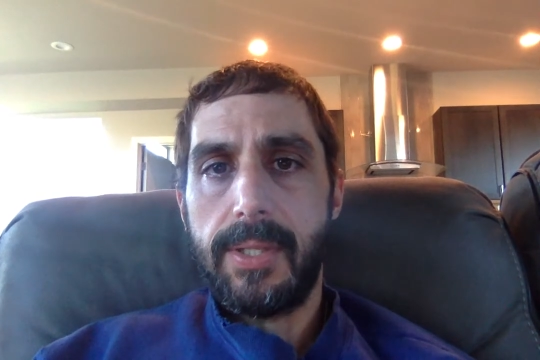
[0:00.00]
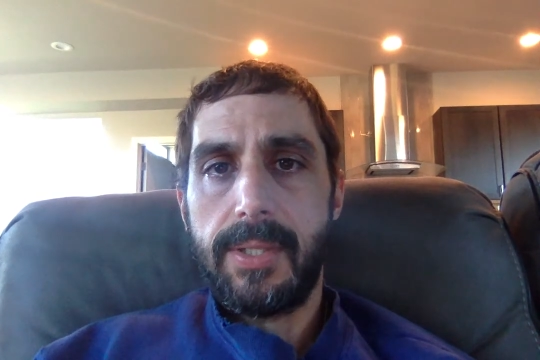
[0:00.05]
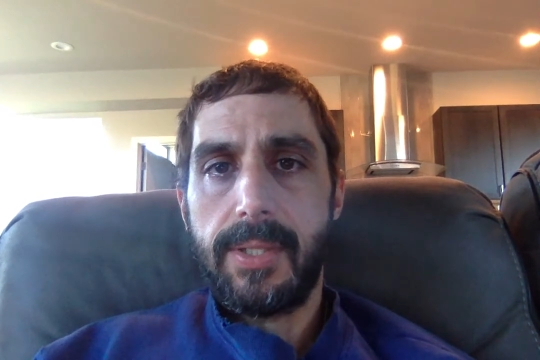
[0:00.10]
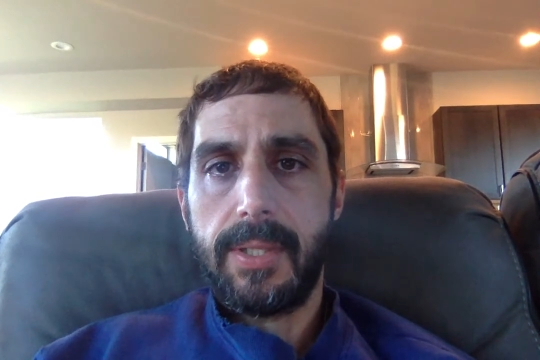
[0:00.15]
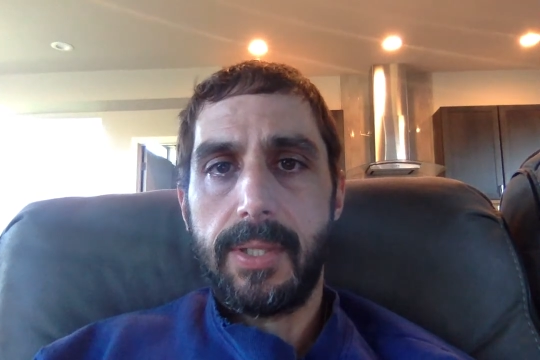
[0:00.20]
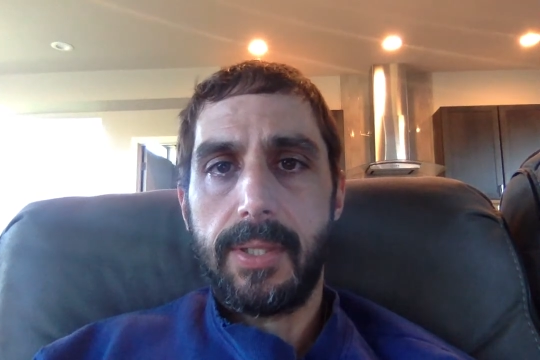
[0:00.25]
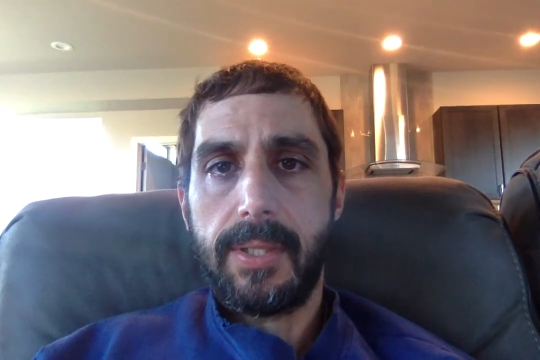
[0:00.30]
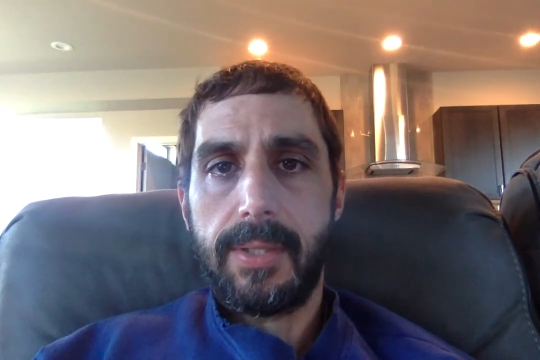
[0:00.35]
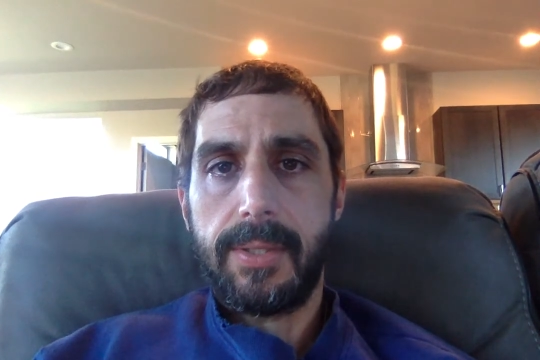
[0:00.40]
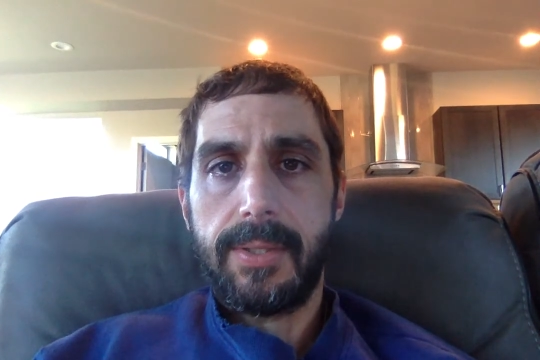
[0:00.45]
to
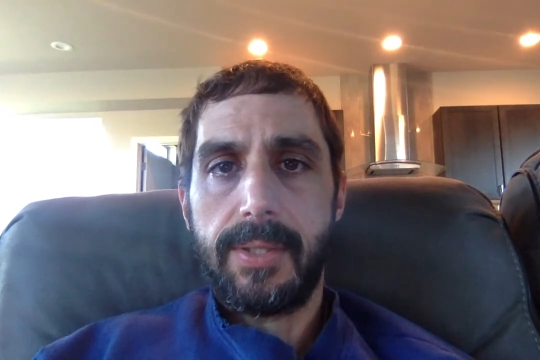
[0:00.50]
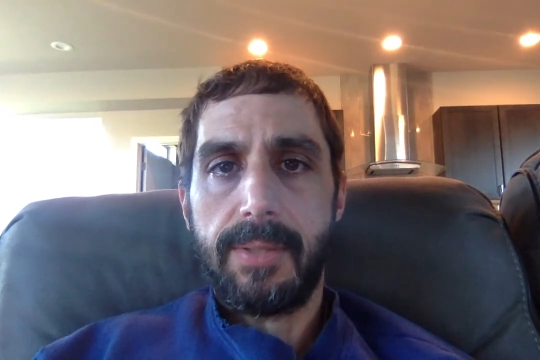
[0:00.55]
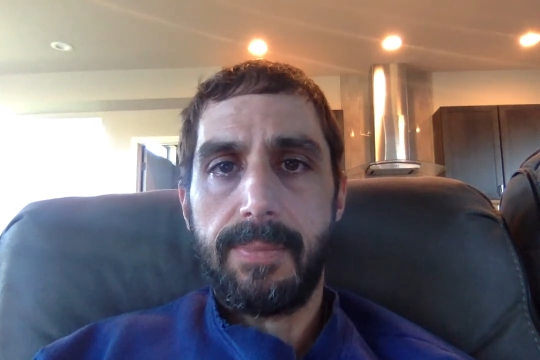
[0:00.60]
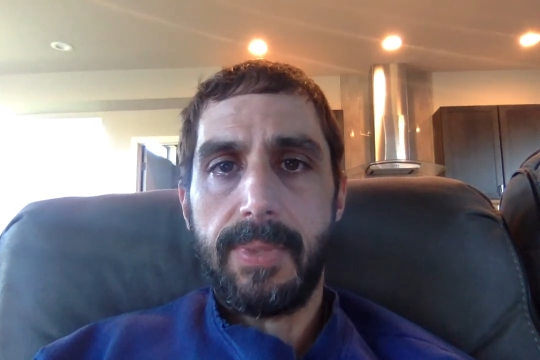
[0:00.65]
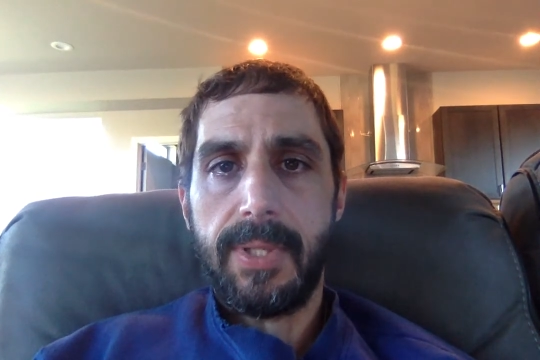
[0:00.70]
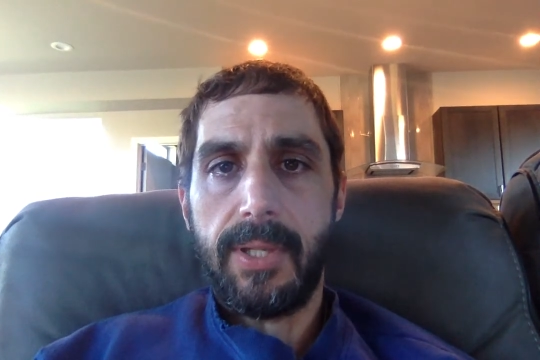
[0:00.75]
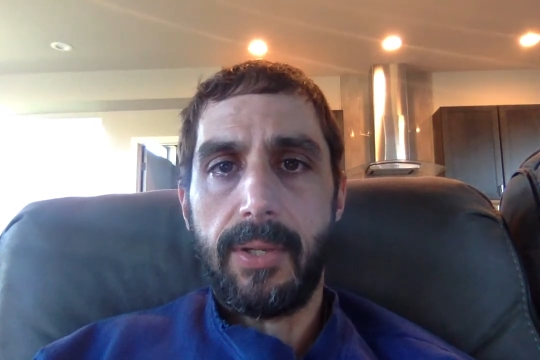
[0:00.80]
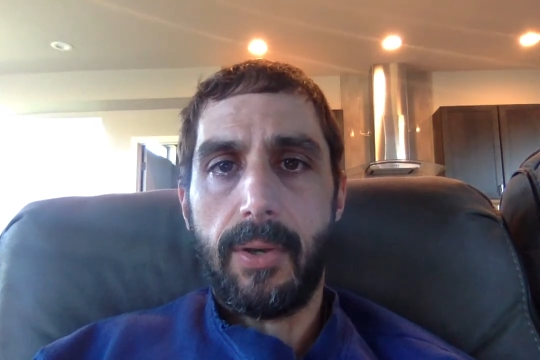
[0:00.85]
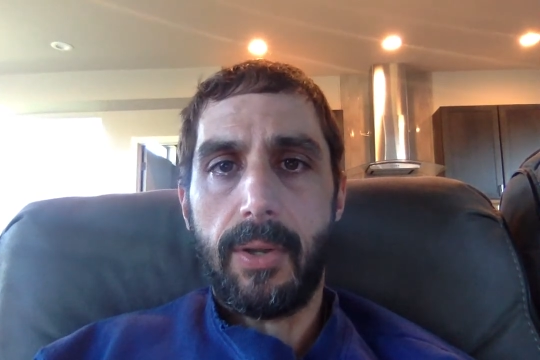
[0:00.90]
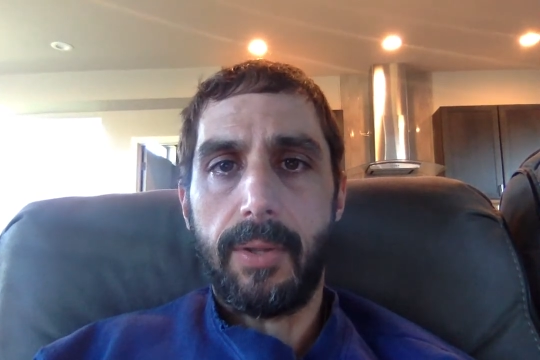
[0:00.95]

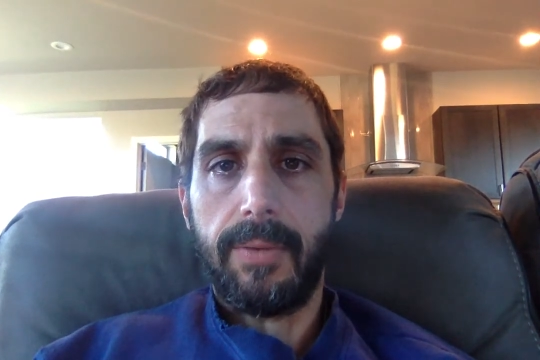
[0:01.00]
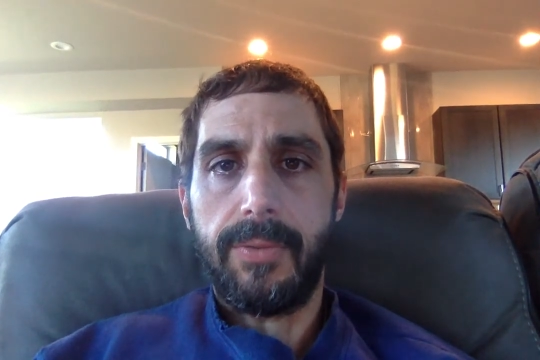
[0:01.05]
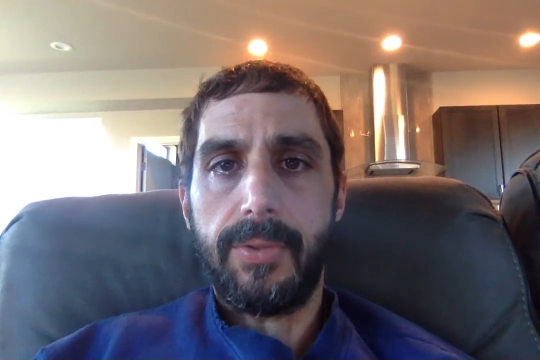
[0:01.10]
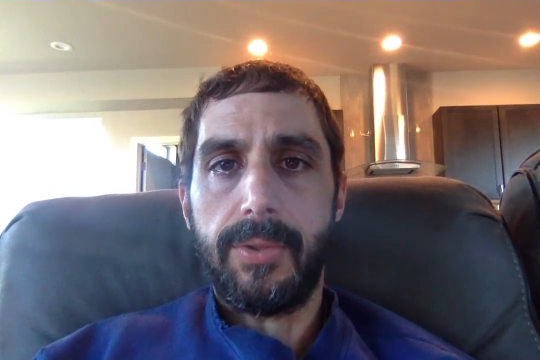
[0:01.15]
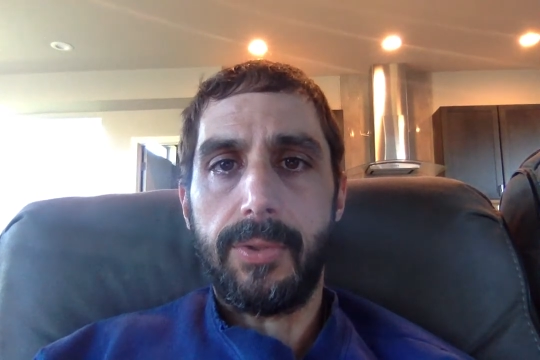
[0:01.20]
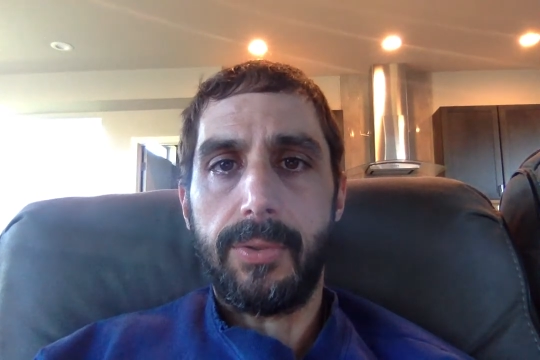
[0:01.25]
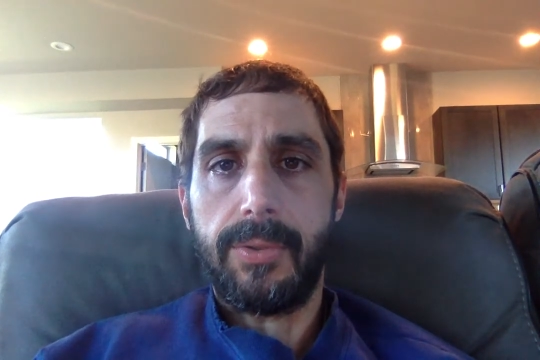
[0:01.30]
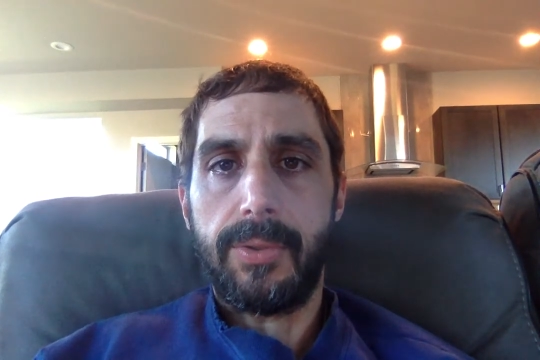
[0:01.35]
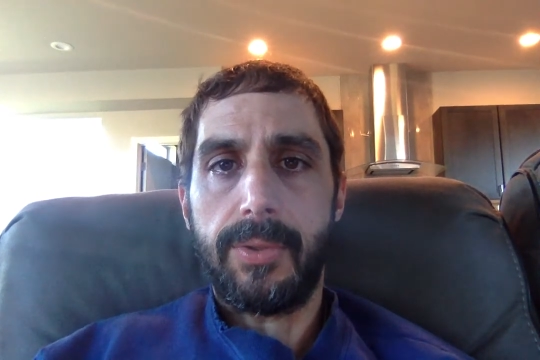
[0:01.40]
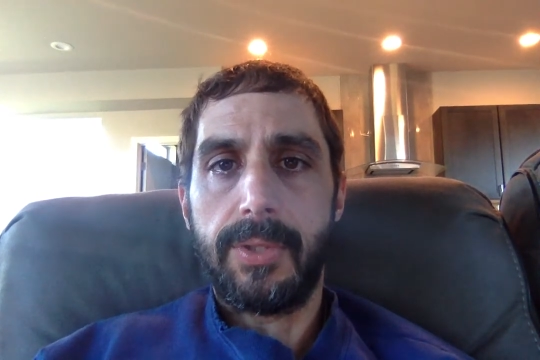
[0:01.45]
meet all of
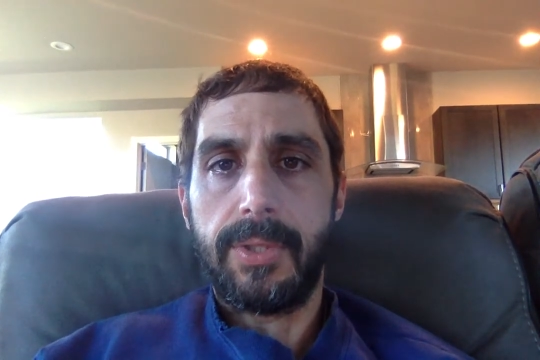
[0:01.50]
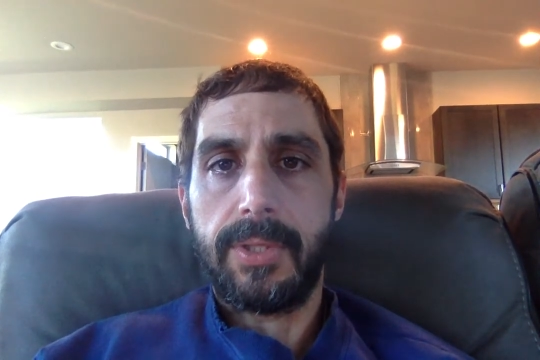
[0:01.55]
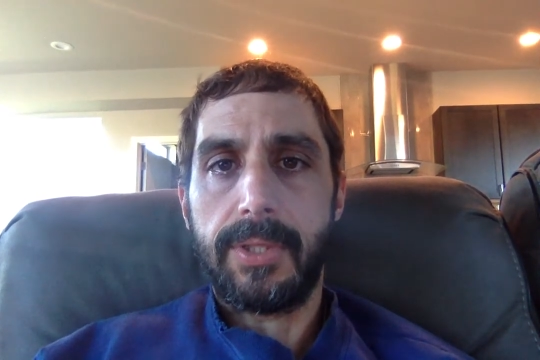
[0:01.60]
you,